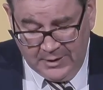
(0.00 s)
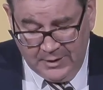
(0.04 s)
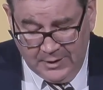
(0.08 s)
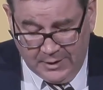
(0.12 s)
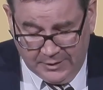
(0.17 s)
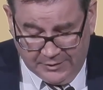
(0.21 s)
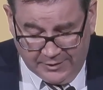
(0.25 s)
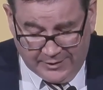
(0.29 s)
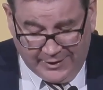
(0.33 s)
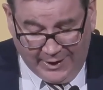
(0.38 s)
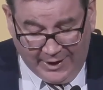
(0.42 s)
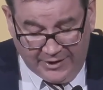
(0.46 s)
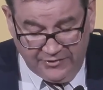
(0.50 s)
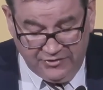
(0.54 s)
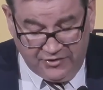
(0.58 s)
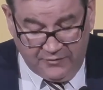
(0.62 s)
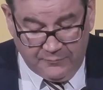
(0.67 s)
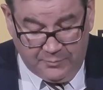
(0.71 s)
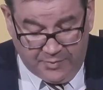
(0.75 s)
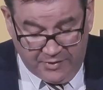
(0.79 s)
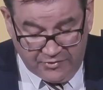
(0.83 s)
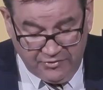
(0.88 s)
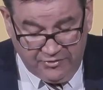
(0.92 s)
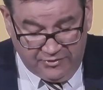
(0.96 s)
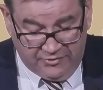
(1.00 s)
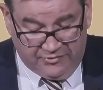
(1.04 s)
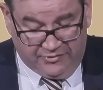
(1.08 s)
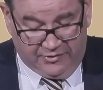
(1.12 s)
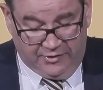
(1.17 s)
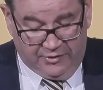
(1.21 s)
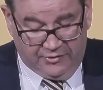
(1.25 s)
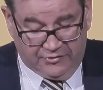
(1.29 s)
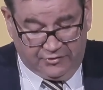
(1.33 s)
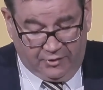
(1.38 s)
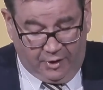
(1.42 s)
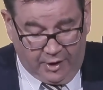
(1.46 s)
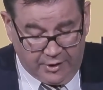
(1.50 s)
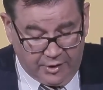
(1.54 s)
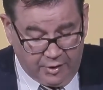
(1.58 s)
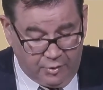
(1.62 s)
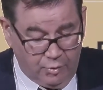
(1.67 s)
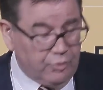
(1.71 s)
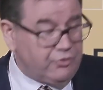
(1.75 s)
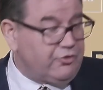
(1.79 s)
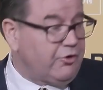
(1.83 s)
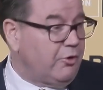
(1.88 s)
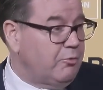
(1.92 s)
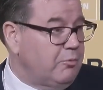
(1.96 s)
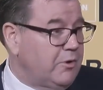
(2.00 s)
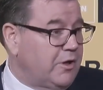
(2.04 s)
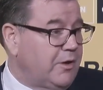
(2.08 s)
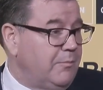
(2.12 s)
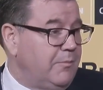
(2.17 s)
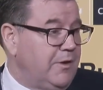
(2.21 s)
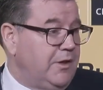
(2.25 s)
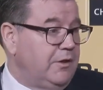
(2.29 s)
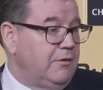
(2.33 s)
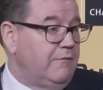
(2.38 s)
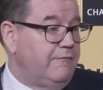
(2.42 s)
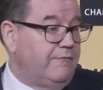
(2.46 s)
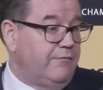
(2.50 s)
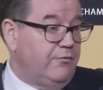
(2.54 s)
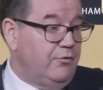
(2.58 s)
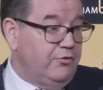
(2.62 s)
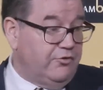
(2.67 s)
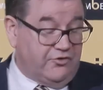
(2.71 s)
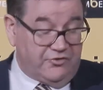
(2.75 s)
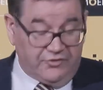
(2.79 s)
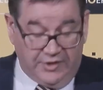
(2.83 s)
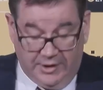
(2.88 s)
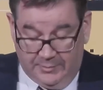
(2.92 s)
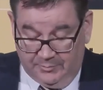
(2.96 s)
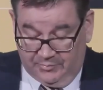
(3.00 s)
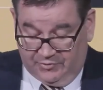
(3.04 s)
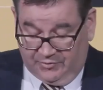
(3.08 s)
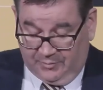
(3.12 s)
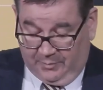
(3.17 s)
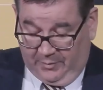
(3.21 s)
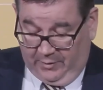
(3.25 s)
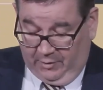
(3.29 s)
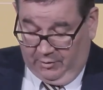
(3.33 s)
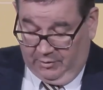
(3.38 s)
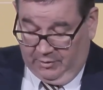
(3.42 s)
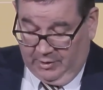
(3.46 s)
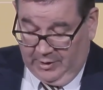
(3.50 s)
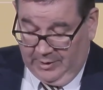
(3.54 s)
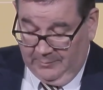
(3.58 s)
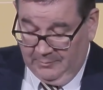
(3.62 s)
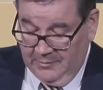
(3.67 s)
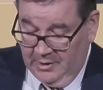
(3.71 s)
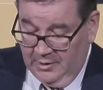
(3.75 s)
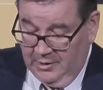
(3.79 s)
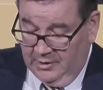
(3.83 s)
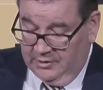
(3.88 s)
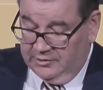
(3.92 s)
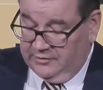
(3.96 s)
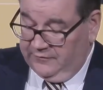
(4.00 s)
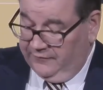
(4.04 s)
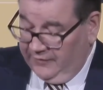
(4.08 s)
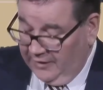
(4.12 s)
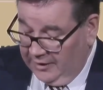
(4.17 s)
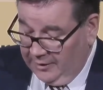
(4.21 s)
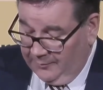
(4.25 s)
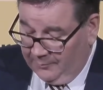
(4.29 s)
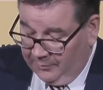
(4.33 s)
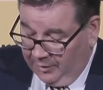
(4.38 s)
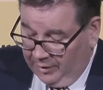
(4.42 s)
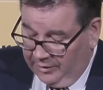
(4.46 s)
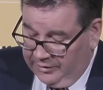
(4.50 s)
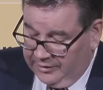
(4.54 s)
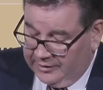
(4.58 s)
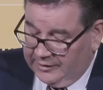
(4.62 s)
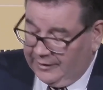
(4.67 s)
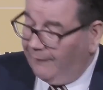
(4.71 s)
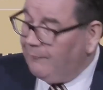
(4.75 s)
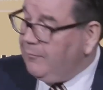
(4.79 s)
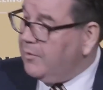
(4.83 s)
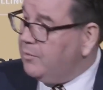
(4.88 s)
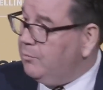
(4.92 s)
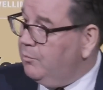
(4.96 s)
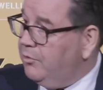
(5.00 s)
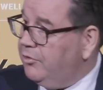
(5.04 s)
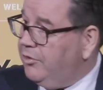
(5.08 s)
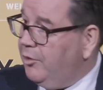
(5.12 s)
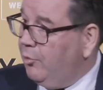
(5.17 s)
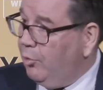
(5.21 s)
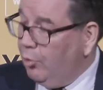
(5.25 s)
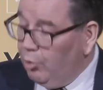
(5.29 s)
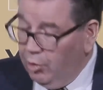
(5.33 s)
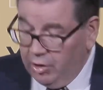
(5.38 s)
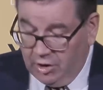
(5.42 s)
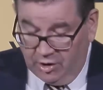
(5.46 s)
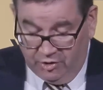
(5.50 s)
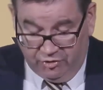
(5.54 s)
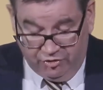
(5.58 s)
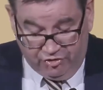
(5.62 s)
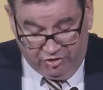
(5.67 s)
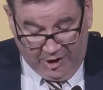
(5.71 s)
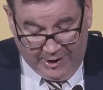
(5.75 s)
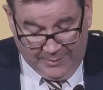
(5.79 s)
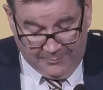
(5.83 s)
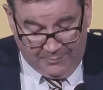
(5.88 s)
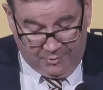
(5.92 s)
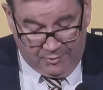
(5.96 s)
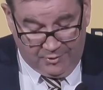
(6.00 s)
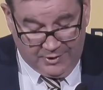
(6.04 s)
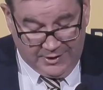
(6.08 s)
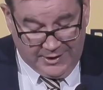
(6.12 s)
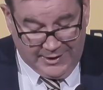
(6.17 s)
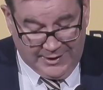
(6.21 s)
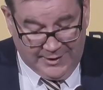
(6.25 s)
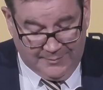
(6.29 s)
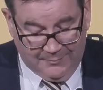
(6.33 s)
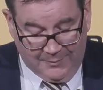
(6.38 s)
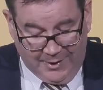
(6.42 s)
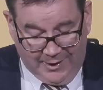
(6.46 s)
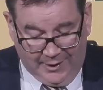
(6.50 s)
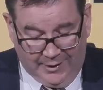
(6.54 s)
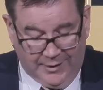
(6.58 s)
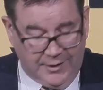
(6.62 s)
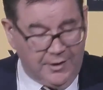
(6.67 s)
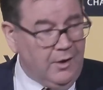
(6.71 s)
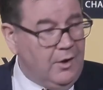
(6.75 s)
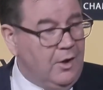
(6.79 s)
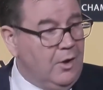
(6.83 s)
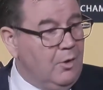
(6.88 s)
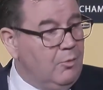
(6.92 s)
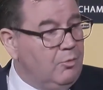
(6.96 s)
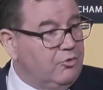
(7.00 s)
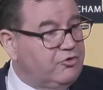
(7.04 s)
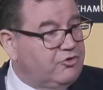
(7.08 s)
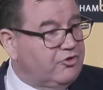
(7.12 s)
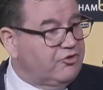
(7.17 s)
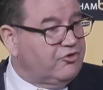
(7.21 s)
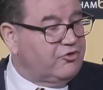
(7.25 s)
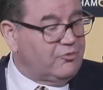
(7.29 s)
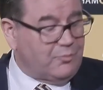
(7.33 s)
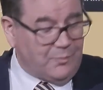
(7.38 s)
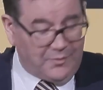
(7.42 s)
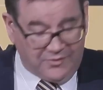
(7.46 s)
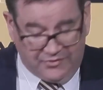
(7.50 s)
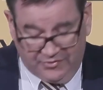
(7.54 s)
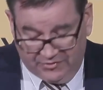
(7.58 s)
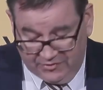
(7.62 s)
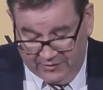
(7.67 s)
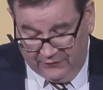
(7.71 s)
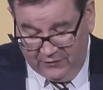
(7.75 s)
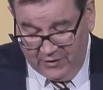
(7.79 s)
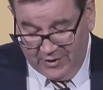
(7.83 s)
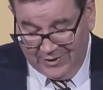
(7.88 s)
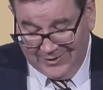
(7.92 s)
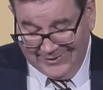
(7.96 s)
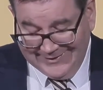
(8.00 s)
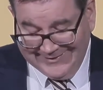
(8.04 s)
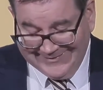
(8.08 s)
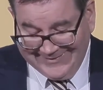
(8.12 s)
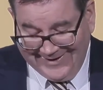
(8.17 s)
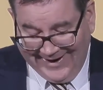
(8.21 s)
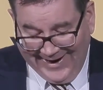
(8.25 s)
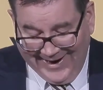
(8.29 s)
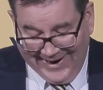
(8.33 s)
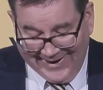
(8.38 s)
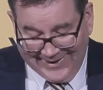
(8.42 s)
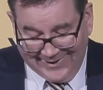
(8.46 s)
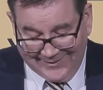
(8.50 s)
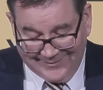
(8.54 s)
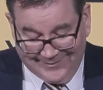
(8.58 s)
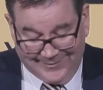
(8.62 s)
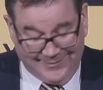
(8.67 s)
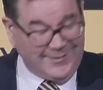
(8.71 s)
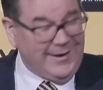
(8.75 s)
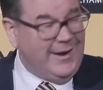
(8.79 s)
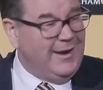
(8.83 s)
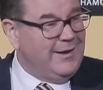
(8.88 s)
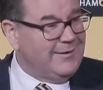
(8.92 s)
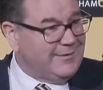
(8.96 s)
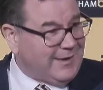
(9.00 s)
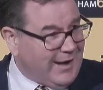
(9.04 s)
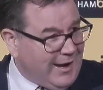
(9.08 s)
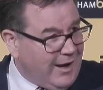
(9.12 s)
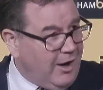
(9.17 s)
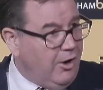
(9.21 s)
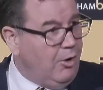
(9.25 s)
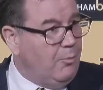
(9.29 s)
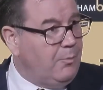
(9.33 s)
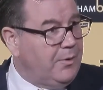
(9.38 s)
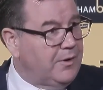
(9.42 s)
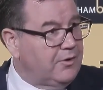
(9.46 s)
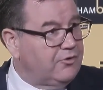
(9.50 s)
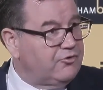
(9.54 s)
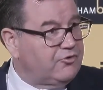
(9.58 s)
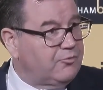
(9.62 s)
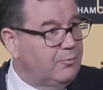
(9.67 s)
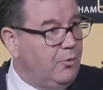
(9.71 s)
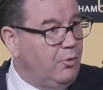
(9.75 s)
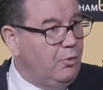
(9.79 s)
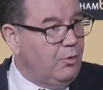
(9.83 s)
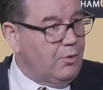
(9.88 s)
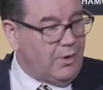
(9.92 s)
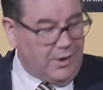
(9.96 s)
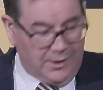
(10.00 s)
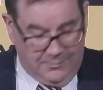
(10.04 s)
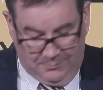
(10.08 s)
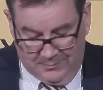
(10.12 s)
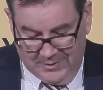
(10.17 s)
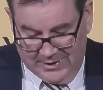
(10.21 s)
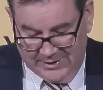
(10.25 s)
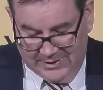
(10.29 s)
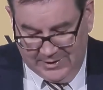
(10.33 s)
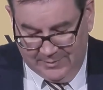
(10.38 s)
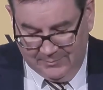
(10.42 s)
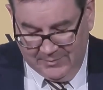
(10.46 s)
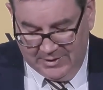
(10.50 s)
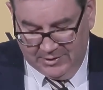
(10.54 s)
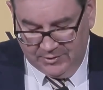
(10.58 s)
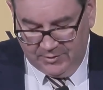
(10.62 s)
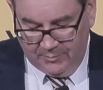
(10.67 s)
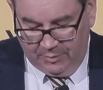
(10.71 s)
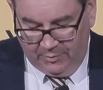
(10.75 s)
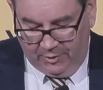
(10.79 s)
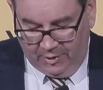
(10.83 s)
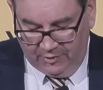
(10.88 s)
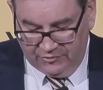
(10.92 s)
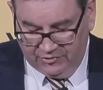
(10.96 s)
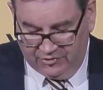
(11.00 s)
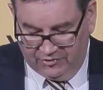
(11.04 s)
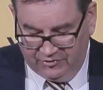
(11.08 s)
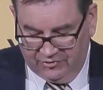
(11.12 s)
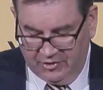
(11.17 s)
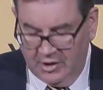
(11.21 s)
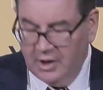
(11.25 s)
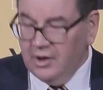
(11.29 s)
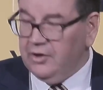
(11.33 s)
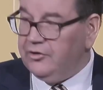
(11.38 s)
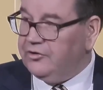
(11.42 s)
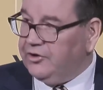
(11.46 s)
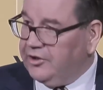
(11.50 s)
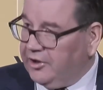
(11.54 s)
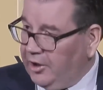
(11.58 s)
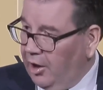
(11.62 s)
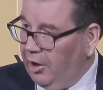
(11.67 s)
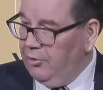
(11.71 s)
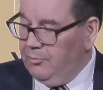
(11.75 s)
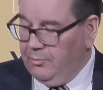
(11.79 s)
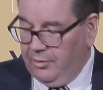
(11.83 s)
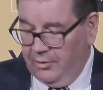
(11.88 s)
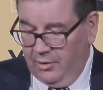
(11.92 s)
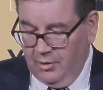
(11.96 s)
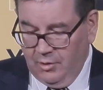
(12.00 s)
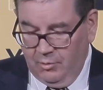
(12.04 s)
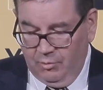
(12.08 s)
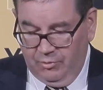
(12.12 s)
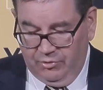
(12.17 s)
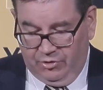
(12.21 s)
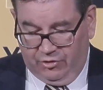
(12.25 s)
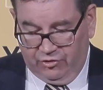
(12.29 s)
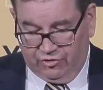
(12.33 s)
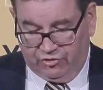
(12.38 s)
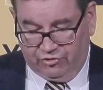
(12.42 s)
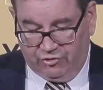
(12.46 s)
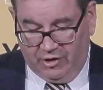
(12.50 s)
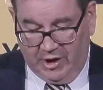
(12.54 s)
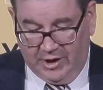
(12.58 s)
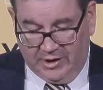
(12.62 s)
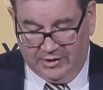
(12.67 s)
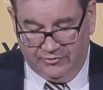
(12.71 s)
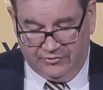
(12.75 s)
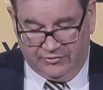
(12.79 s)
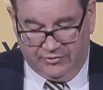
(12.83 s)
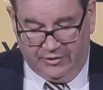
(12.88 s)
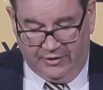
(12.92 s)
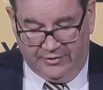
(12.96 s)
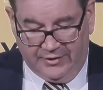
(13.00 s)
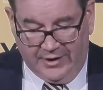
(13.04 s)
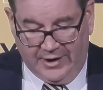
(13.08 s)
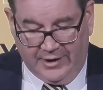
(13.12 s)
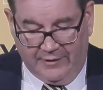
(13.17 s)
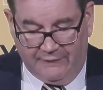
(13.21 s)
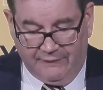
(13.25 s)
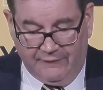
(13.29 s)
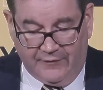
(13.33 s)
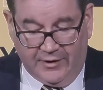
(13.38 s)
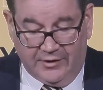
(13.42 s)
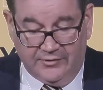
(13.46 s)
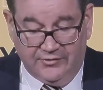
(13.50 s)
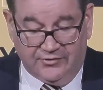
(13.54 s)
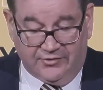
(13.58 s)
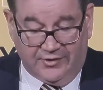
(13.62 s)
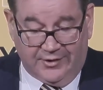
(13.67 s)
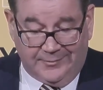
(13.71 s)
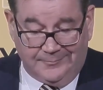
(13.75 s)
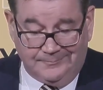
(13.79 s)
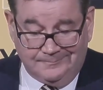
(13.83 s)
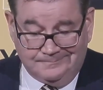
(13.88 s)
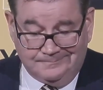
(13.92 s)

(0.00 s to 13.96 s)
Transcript: In the case of businesses, I can also recommend the First Steps program developed by the government with the Auckland Chamber and EMA, which is specifically targeted to helping small and medium enterprises to cope with the strains that they are facing.